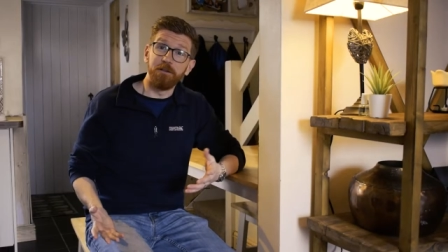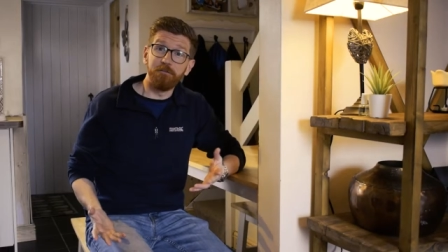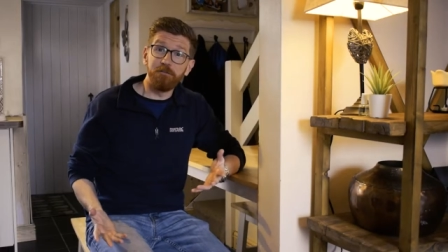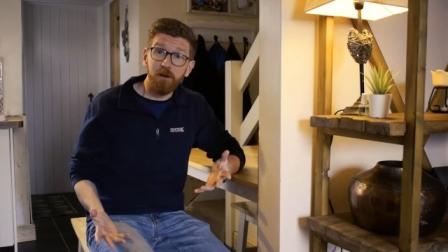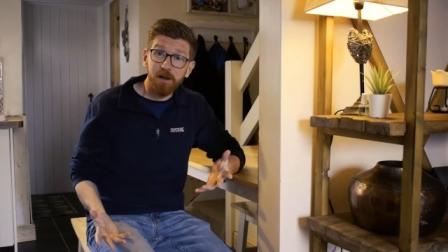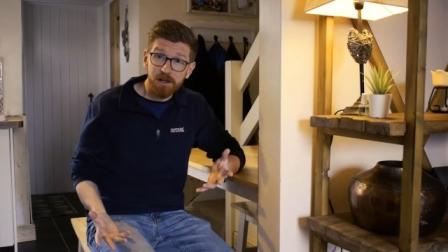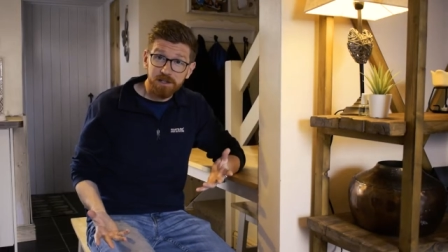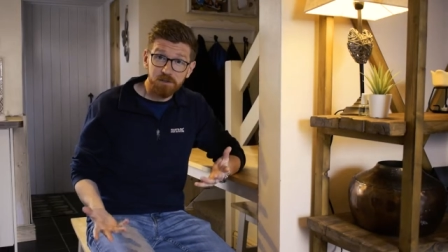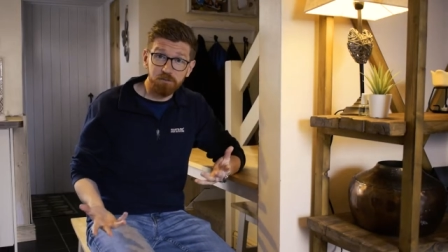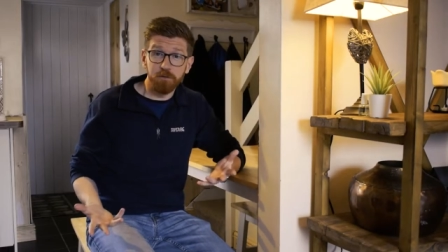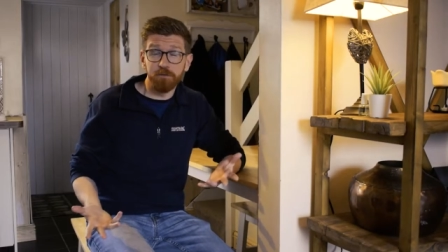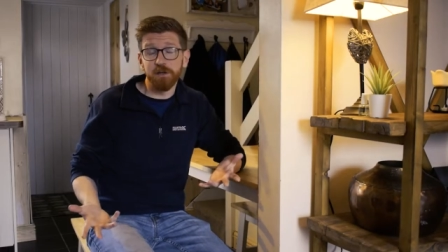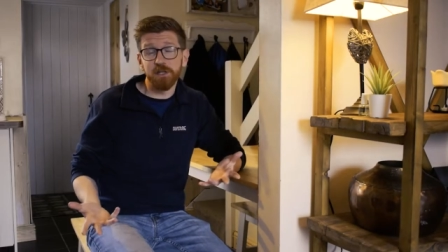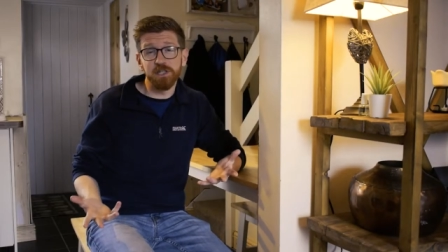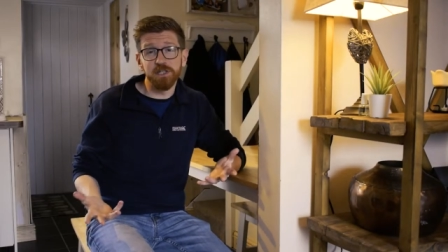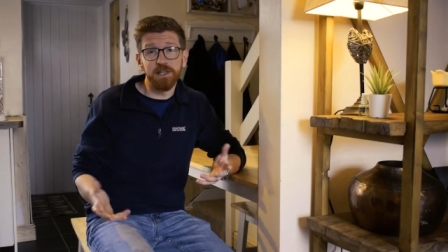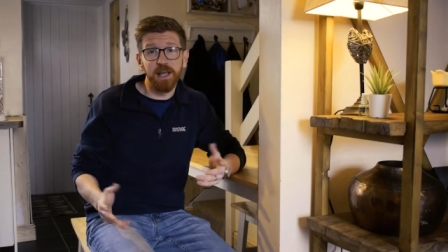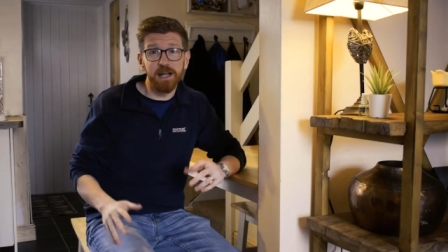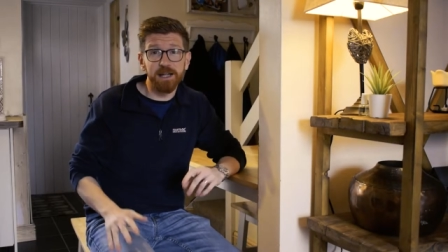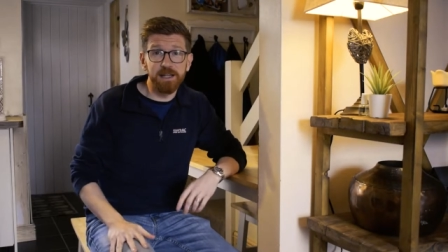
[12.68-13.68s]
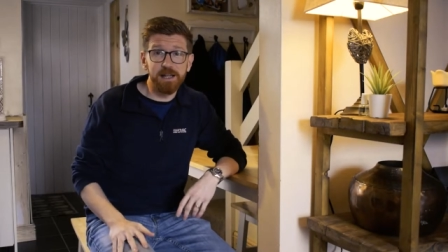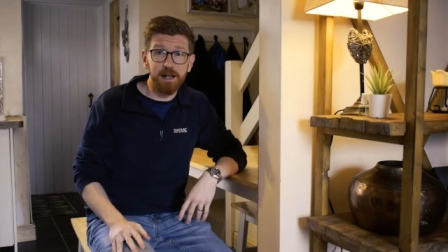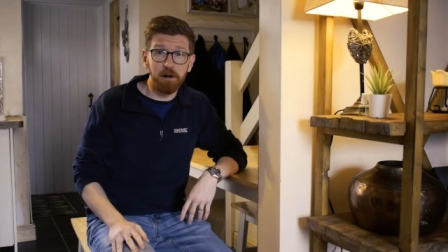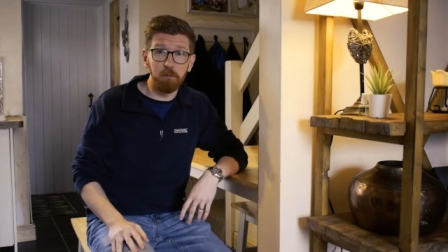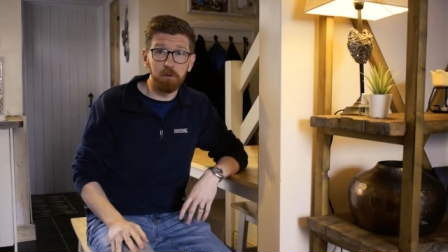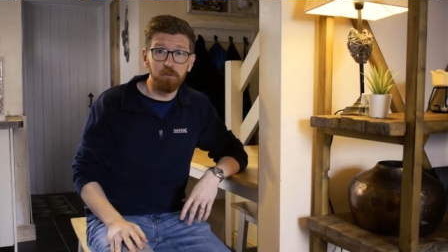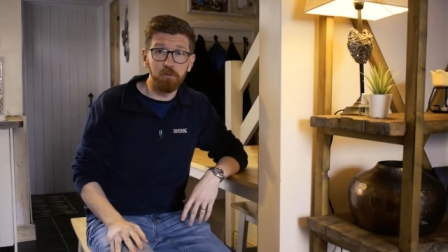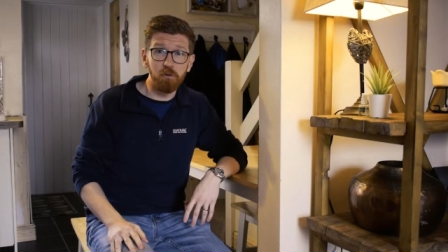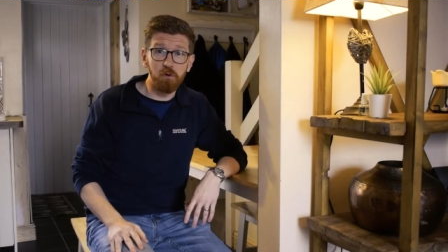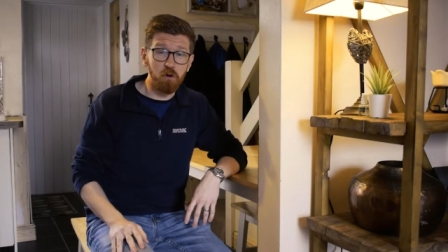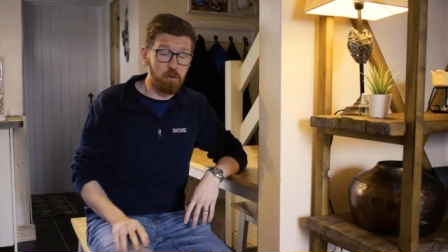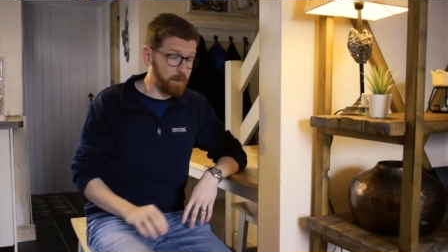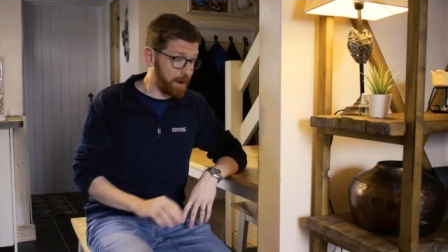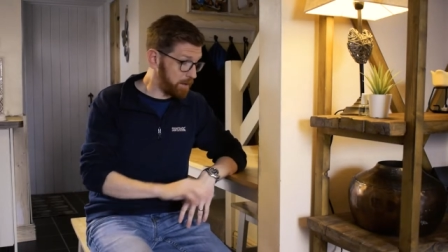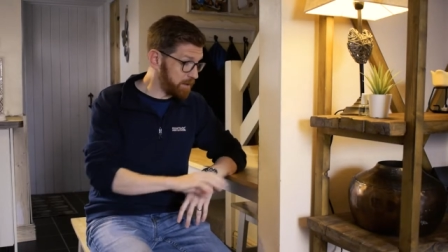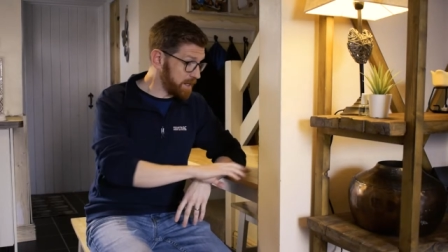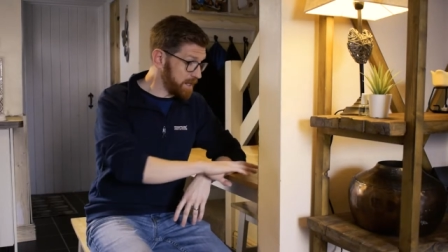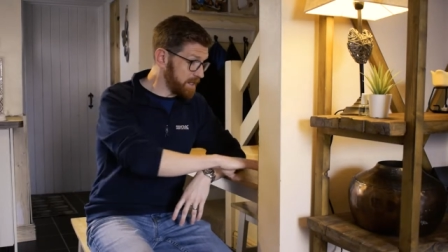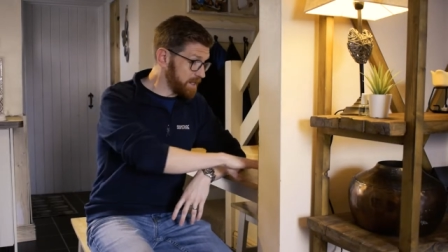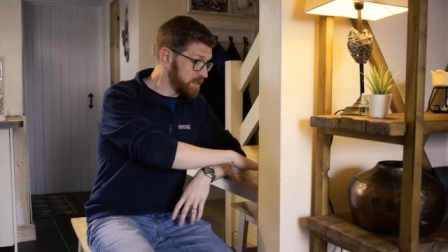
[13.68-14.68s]
the first revision technique I want to talk
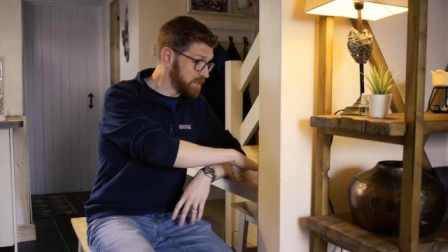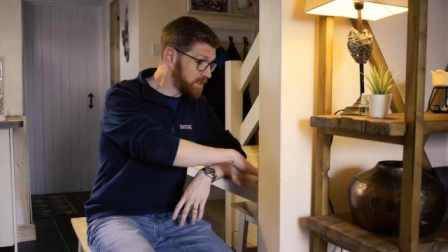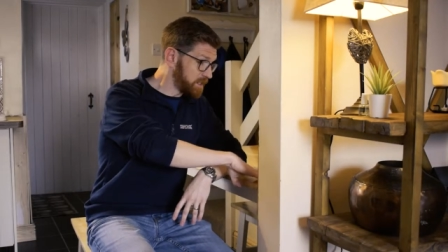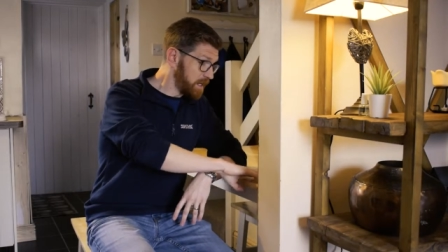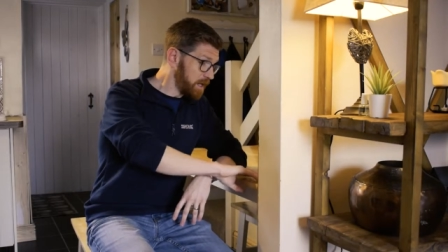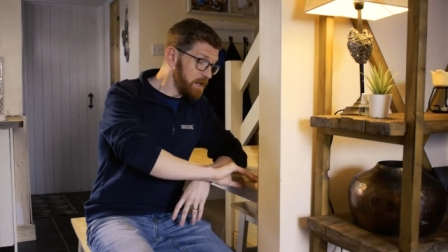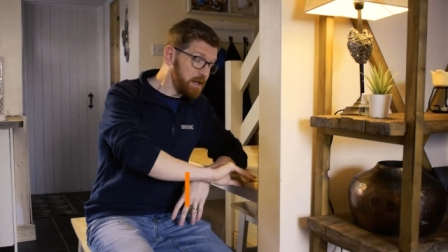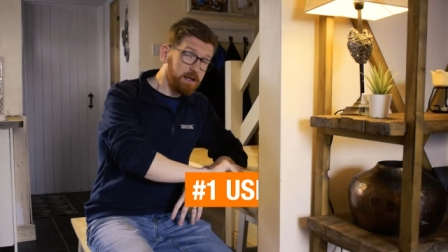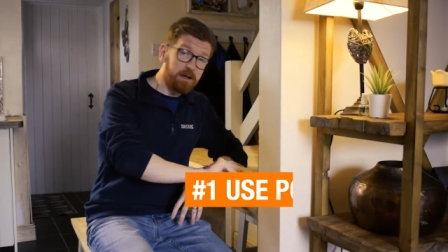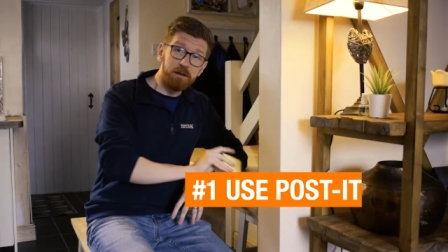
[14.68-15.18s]
about is